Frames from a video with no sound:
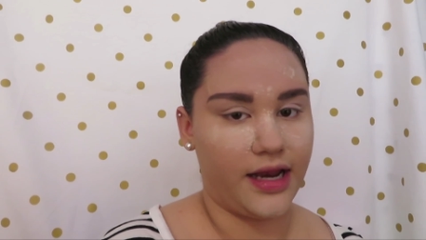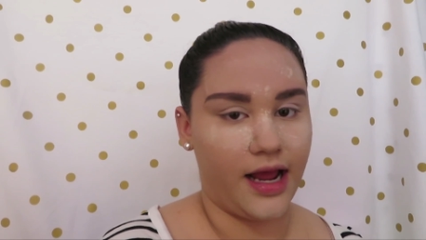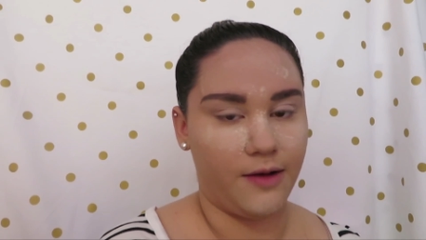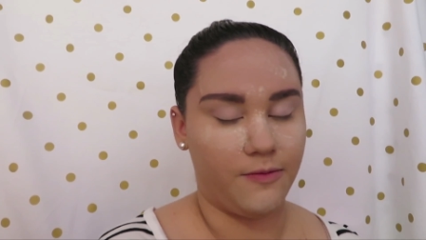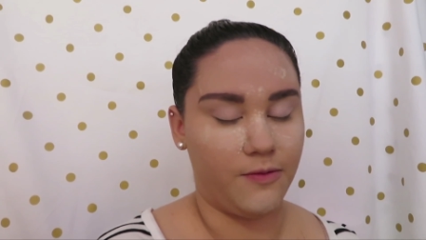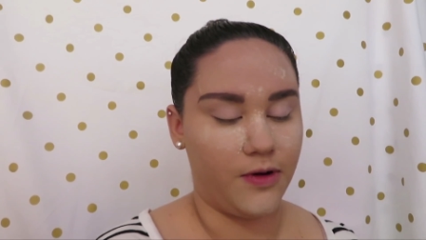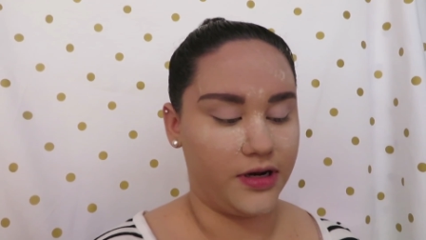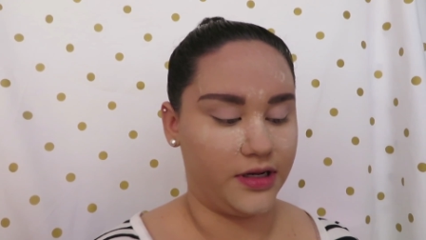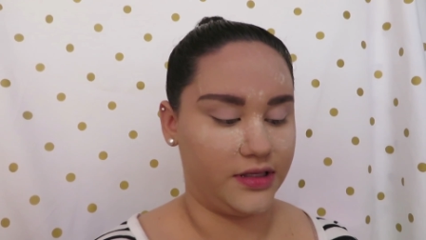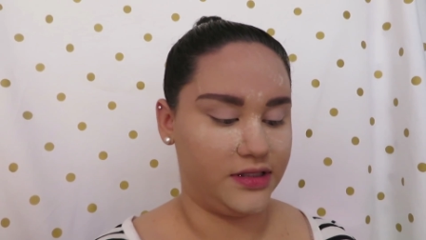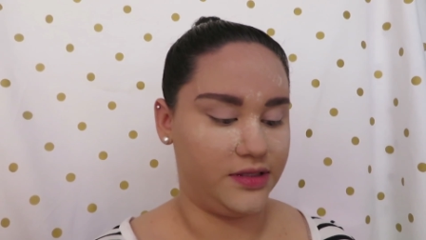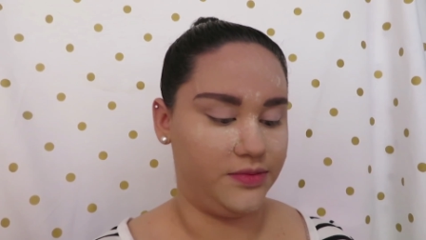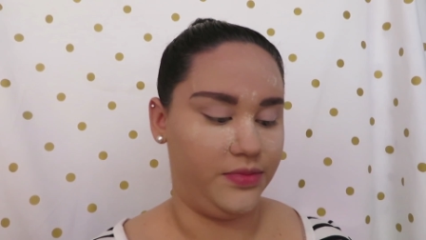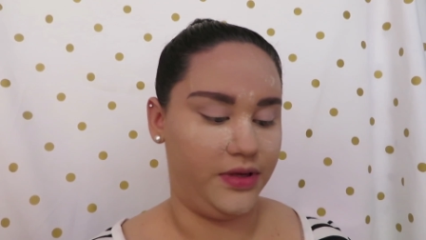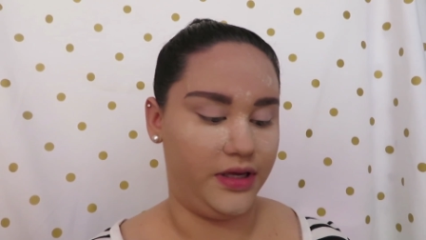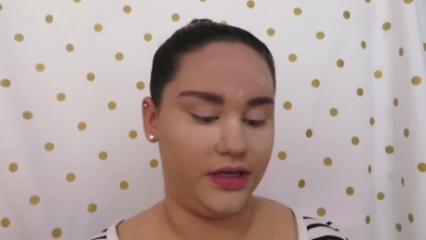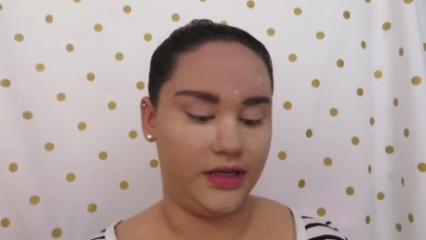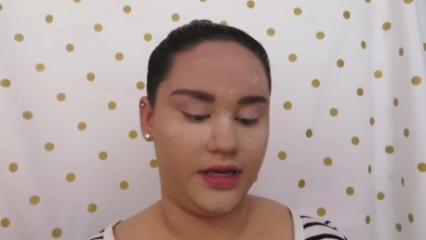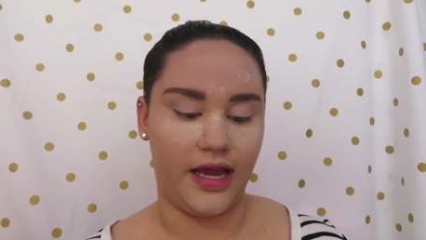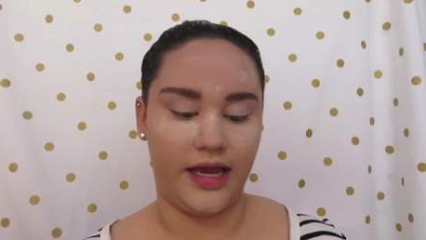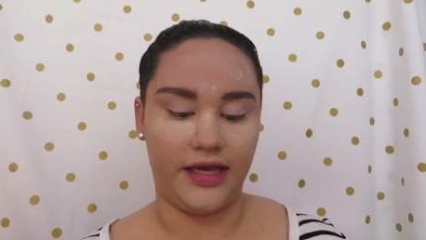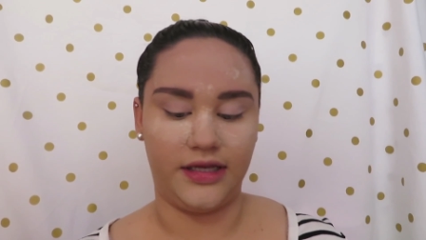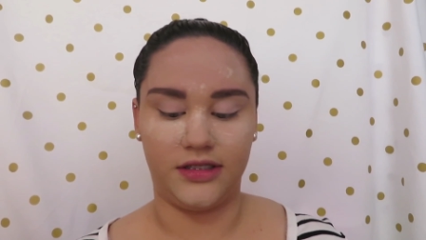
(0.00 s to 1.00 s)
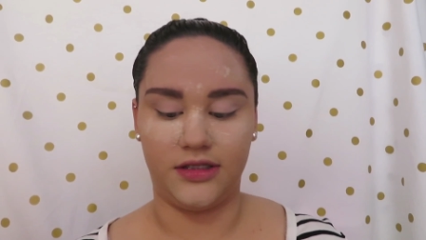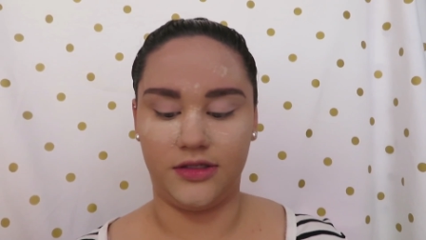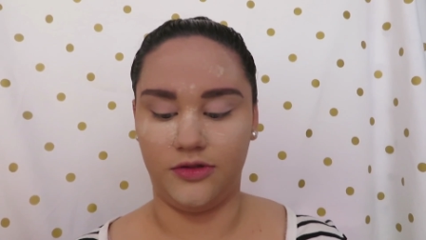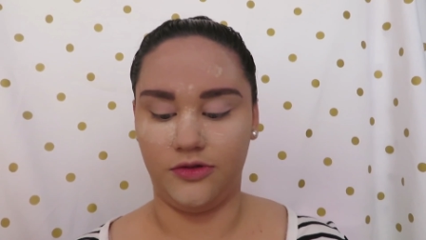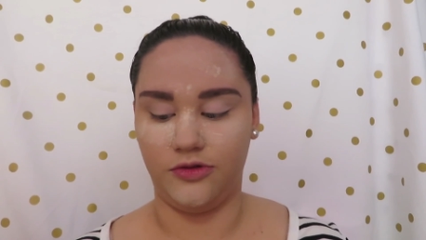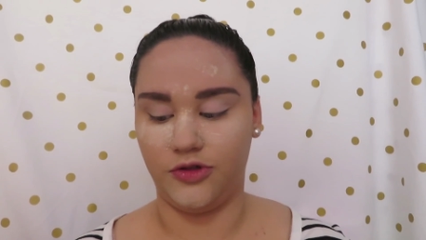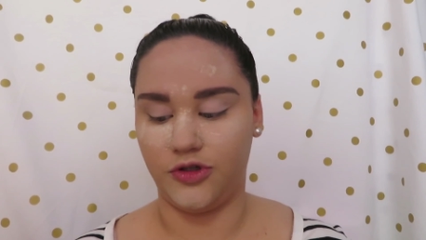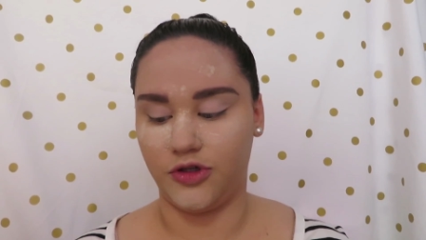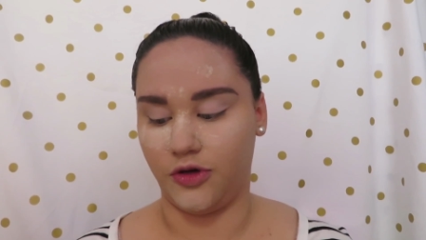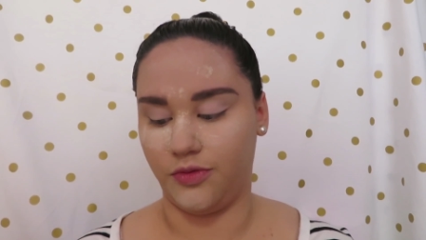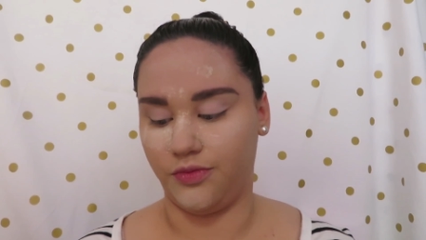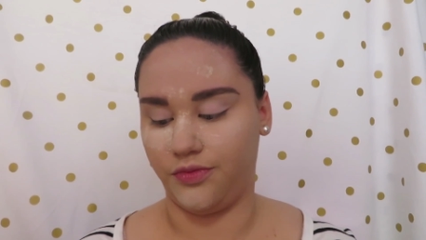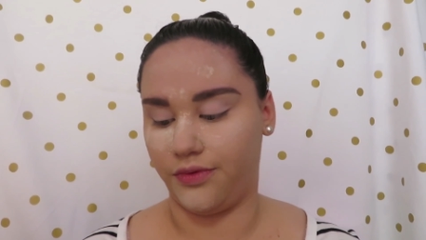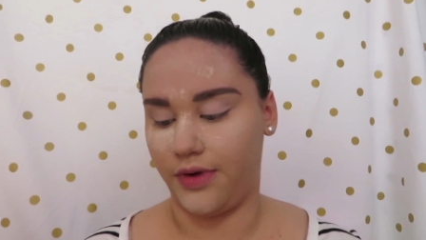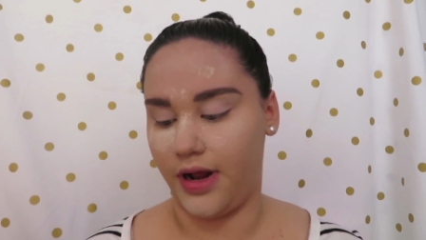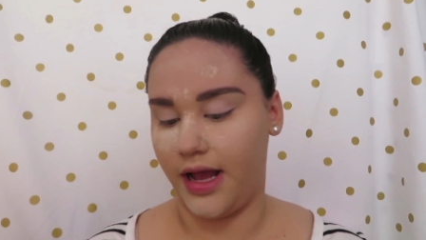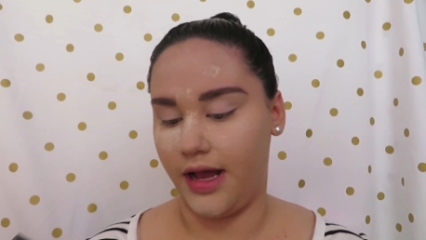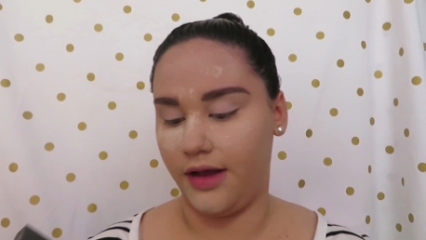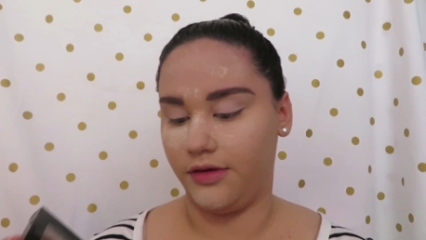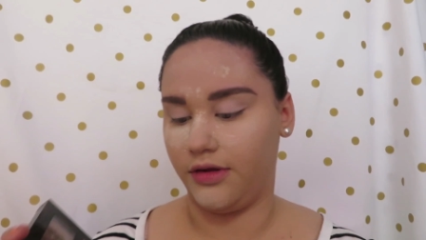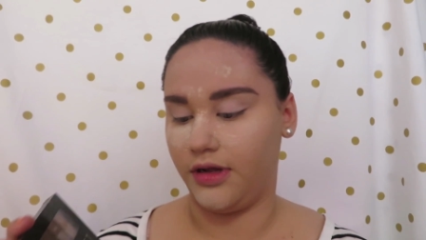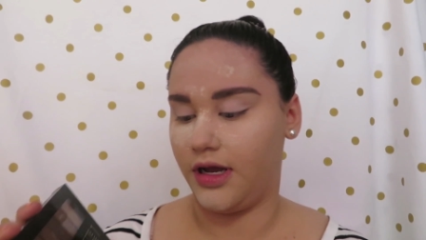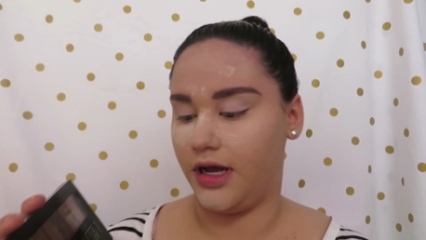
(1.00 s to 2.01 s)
I want it to be a nice neutral brown